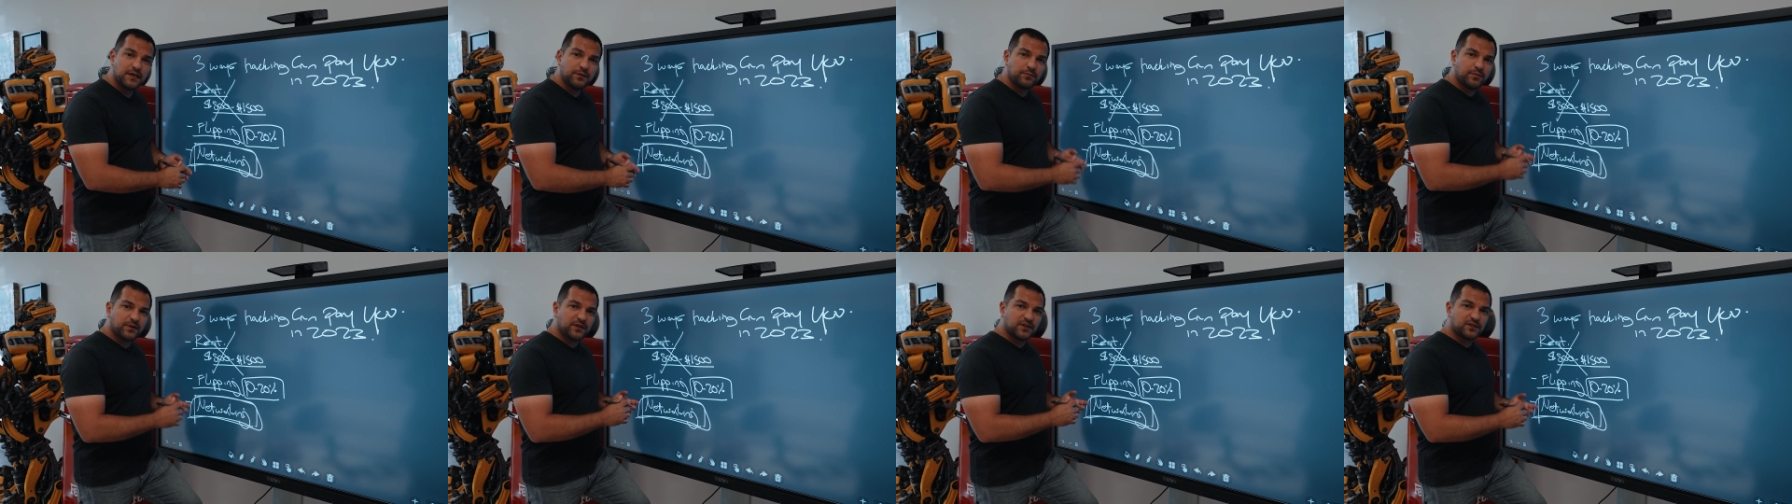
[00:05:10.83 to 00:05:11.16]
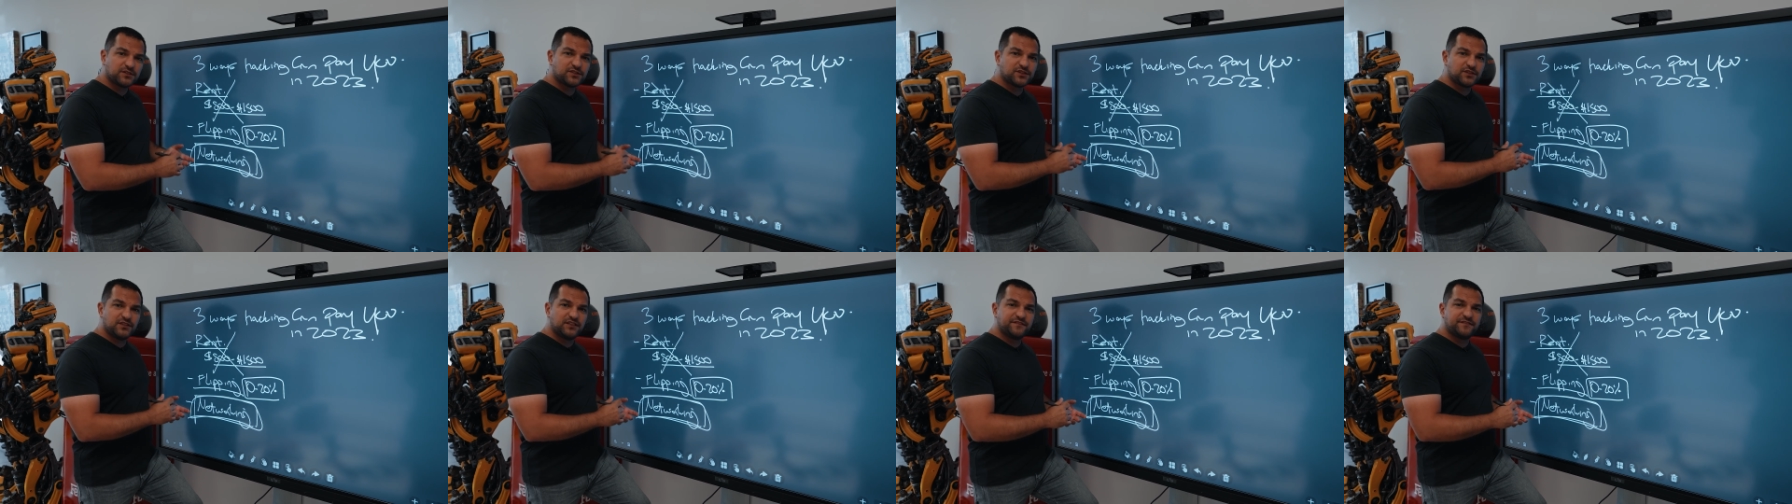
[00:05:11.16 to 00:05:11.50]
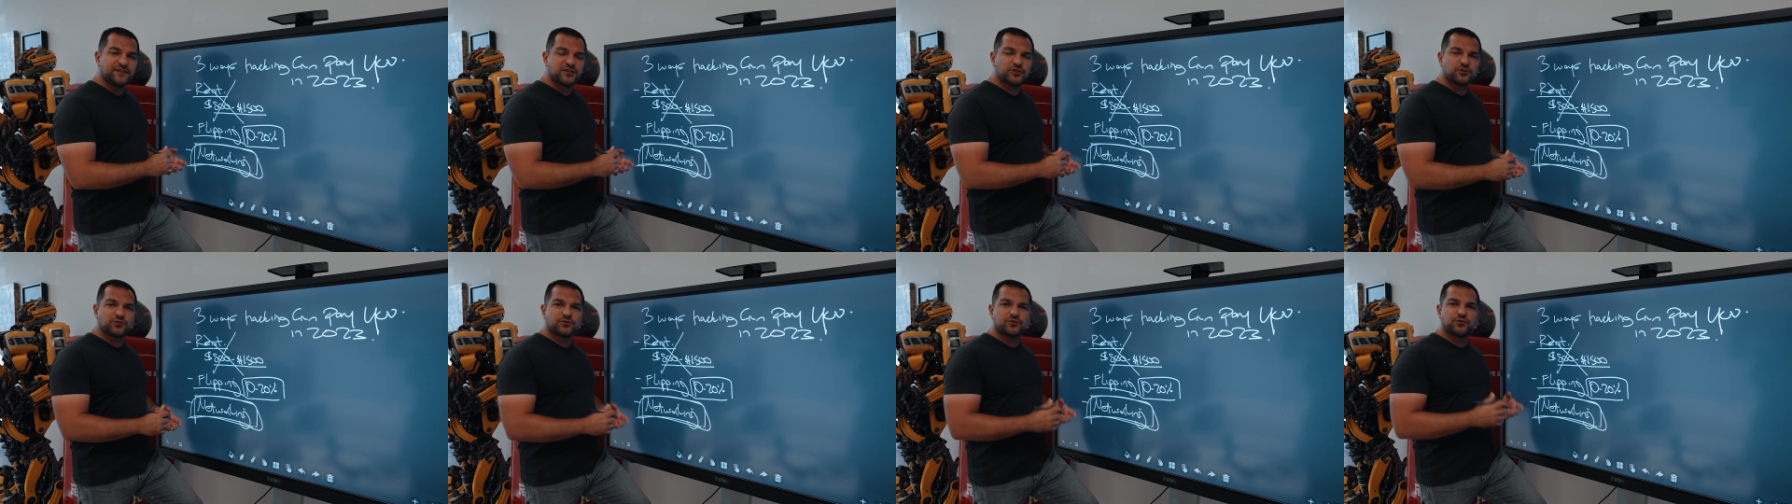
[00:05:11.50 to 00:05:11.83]
but also
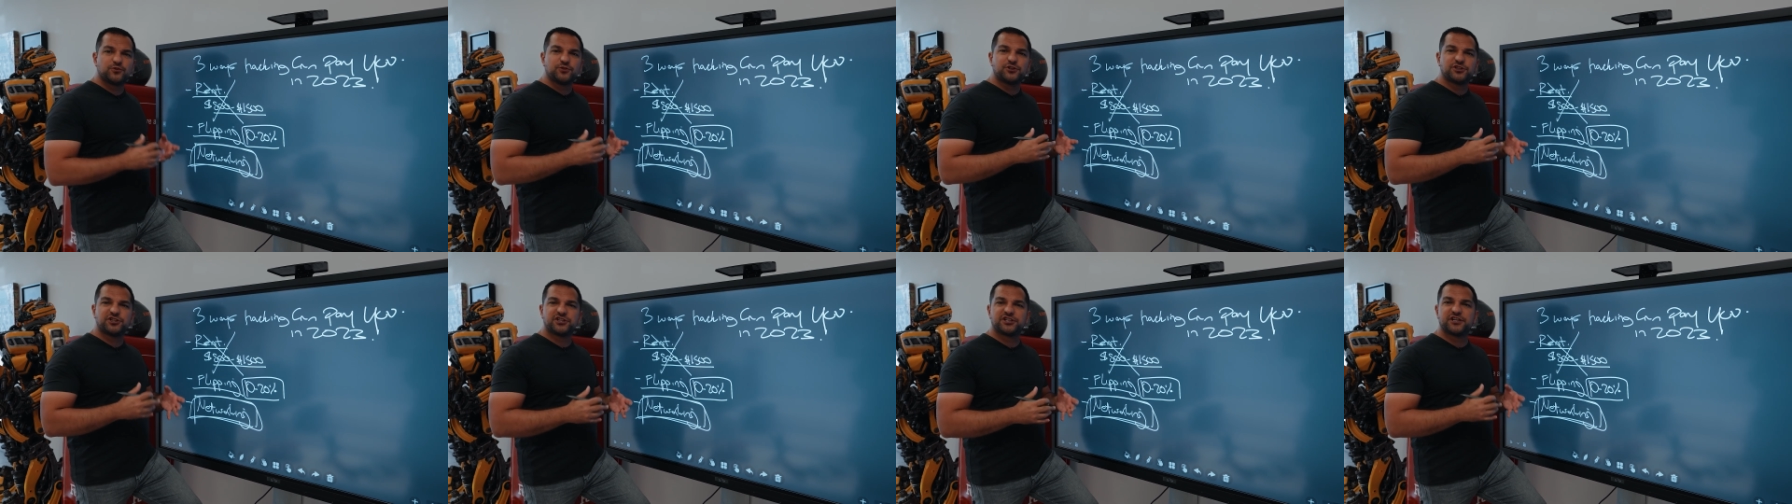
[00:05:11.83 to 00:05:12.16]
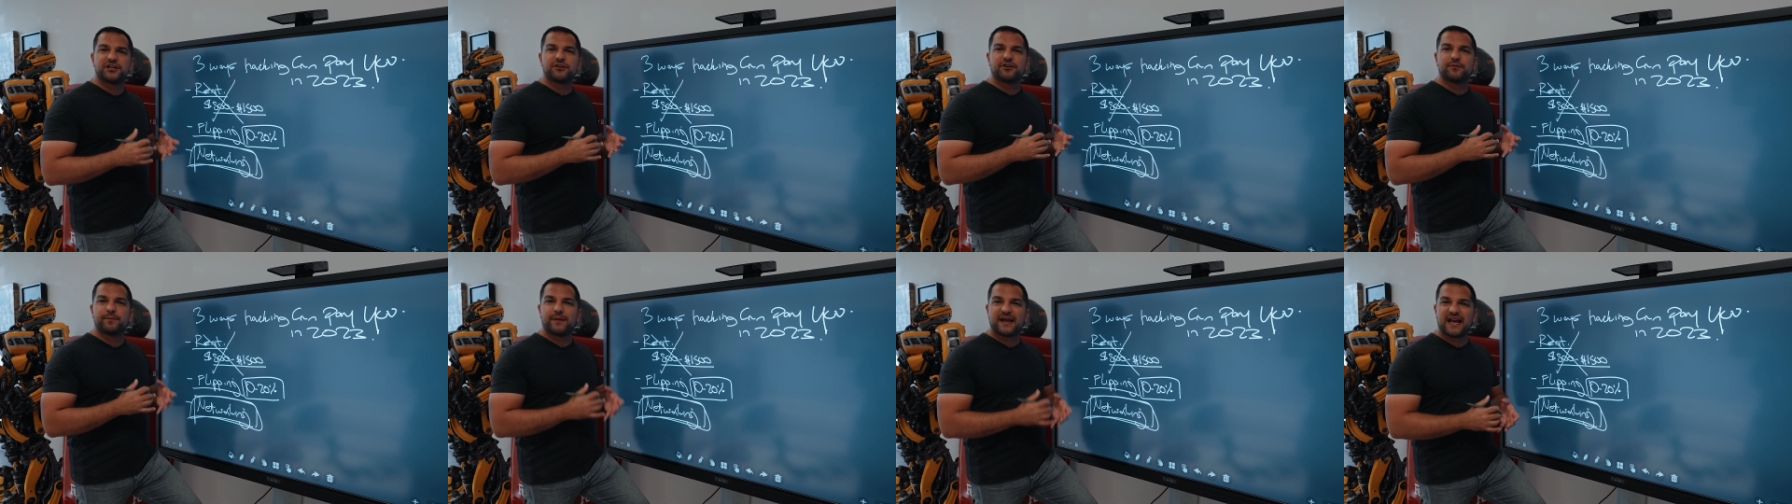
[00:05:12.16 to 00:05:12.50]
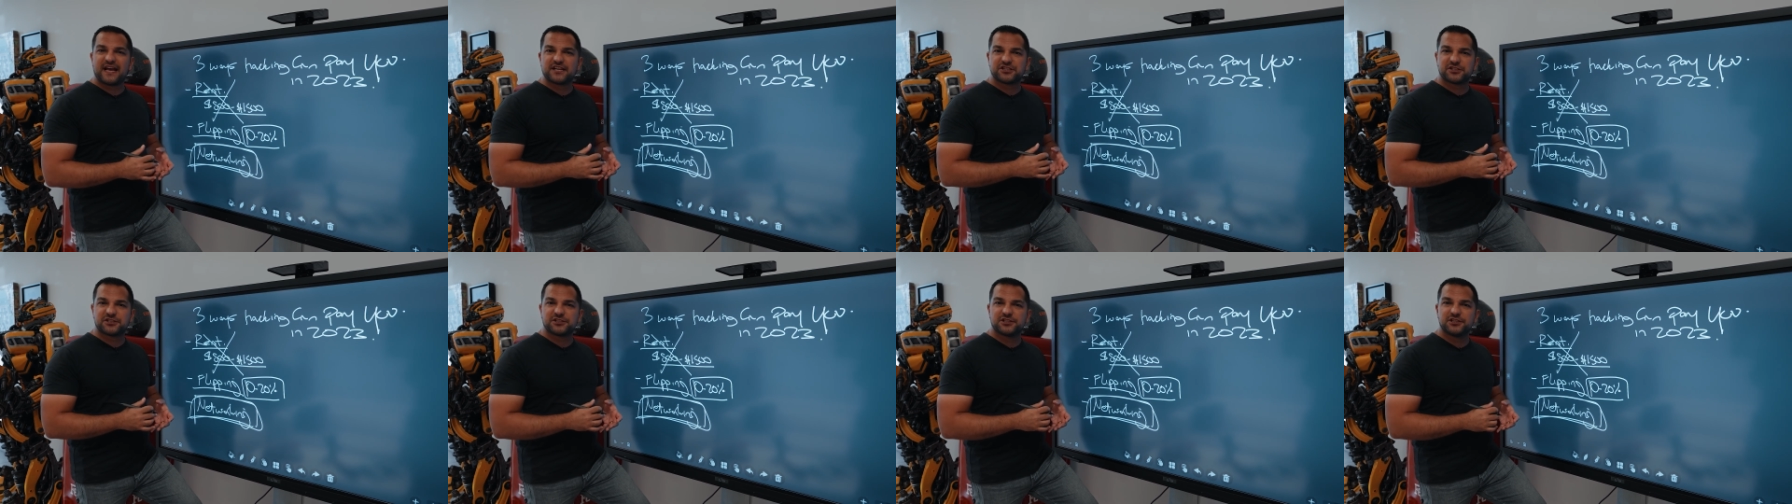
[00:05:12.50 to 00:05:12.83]
individuals who share a
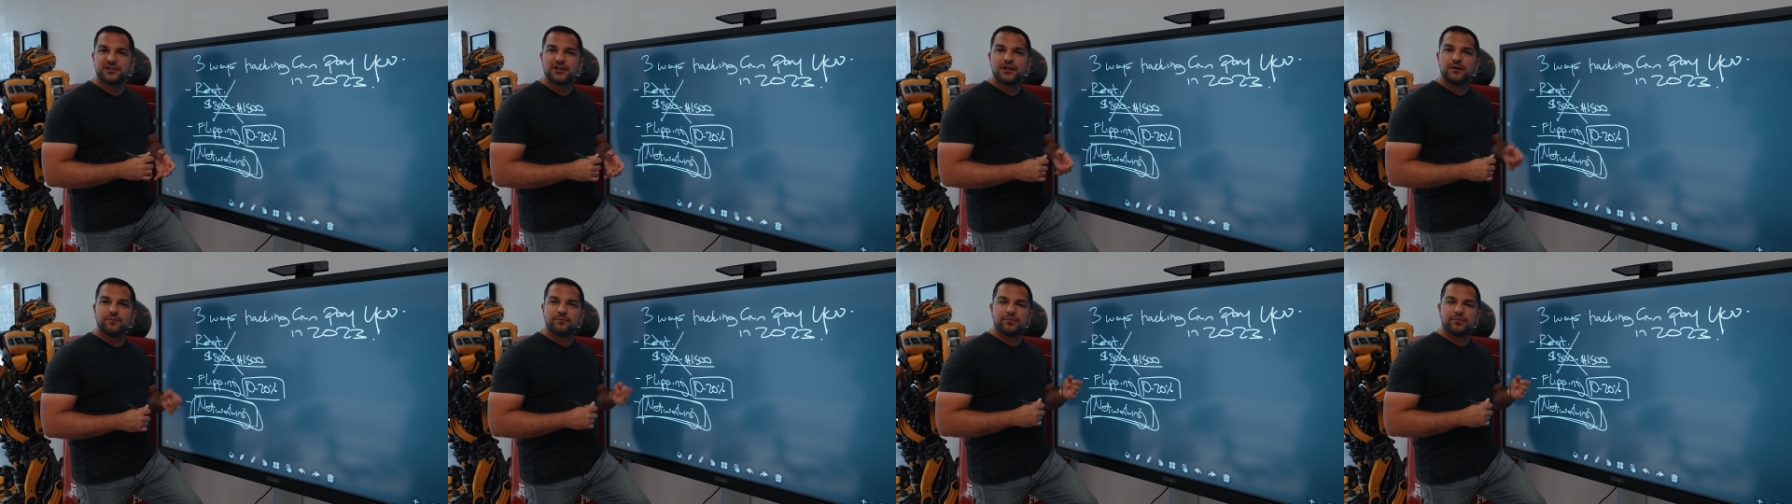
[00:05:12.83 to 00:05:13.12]
passion